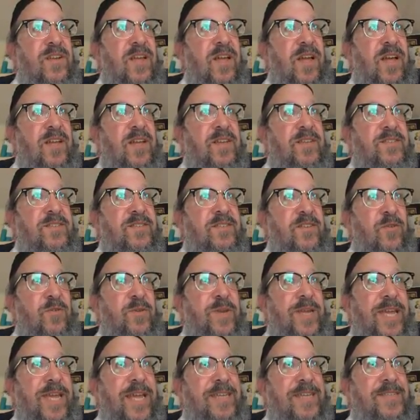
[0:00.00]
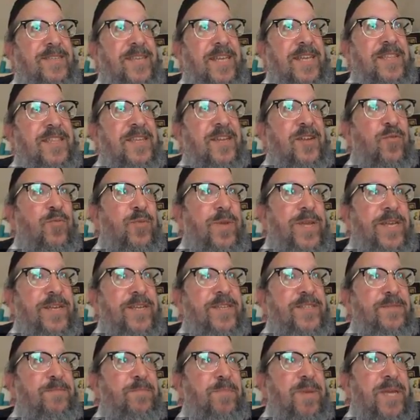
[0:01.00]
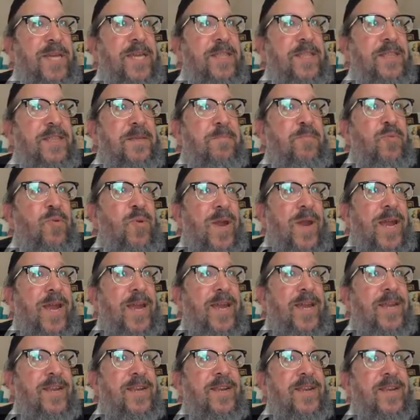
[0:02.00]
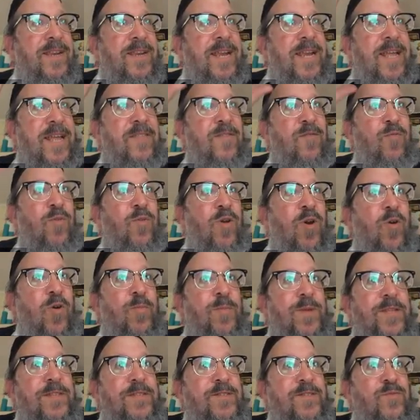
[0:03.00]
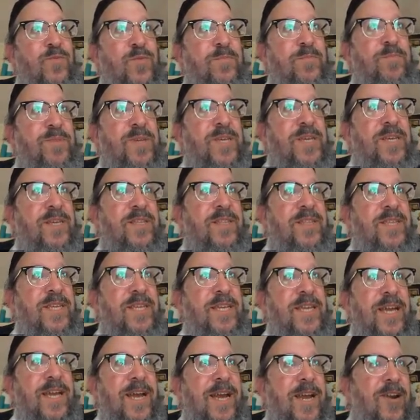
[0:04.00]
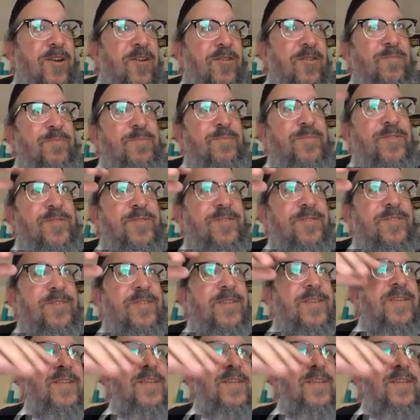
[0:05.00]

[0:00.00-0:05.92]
Uh, so he has like the Greeks being the brain, and the Romans would be the arms,